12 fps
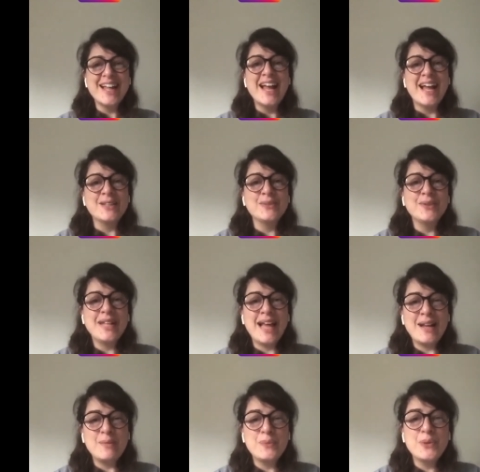and will
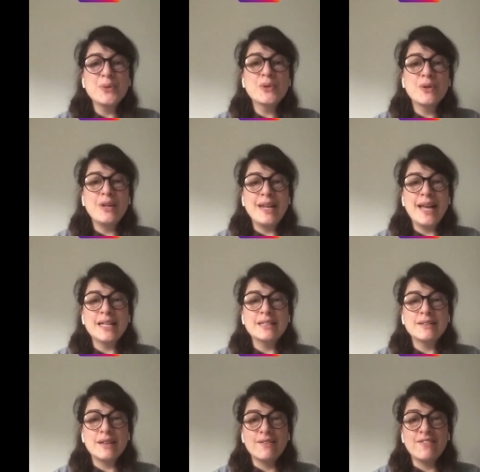help you
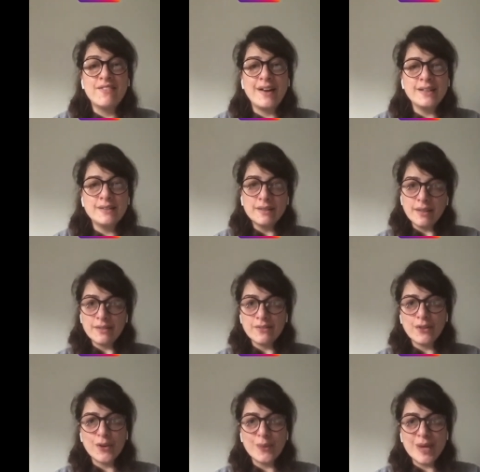collect vital
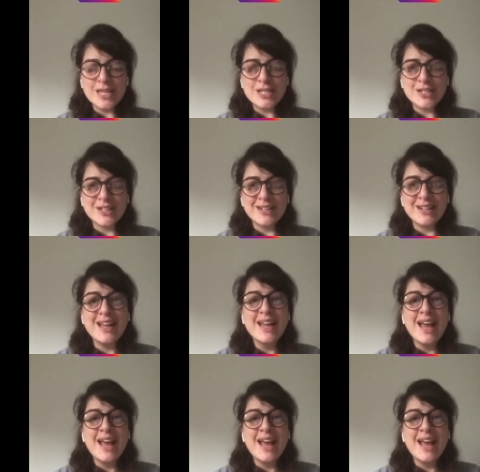information